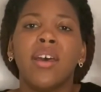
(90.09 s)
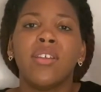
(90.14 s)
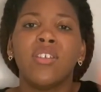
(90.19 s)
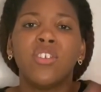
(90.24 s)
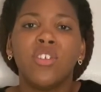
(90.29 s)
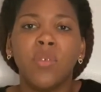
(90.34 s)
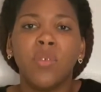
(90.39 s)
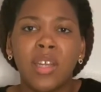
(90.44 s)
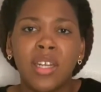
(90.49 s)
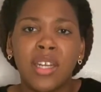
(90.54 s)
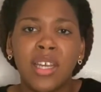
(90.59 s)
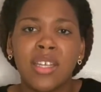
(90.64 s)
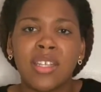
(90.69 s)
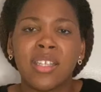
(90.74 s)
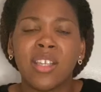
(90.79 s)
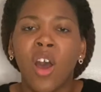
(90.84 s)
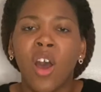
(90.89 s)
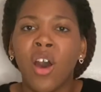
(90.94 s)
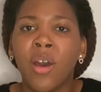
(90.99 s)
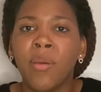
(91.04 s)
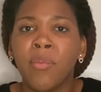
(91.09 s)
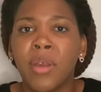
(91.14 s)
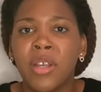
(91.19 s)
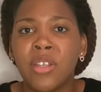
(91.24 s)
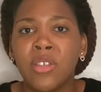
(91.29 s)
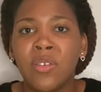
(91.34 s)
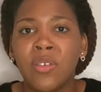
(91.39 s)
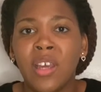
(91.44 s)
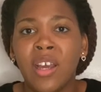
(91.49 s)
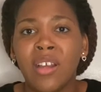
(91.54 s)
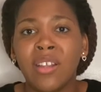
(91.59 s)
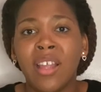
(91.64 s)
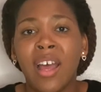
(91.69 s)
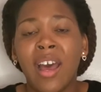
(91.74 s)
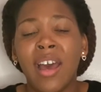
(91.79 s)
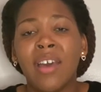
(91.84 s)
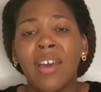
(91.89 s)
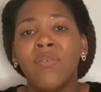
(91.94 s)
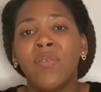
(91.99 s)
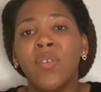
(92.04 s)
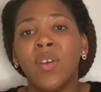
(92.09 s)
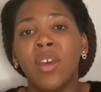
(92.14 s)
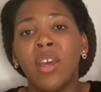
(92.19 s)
Join us on Press You Now Live.